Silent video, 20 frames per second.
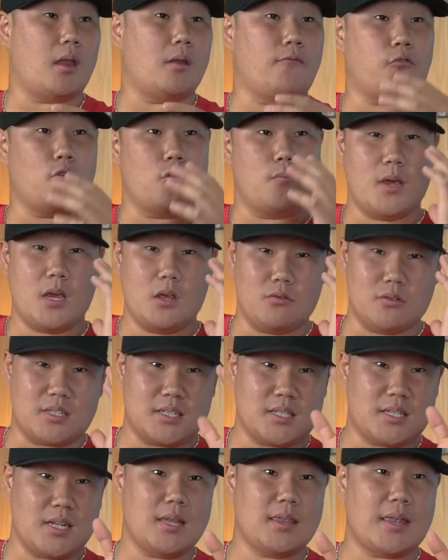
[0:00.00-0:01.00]
for me to
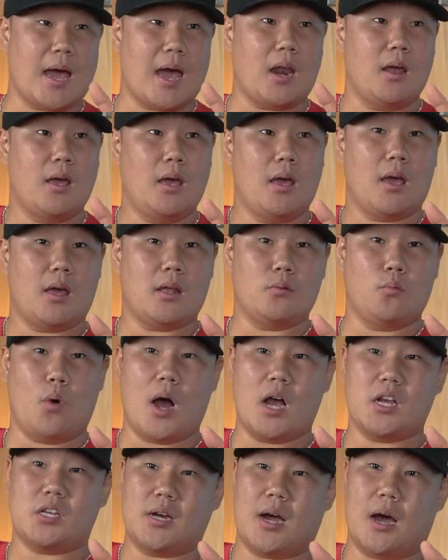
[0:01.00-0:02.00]
see that and watch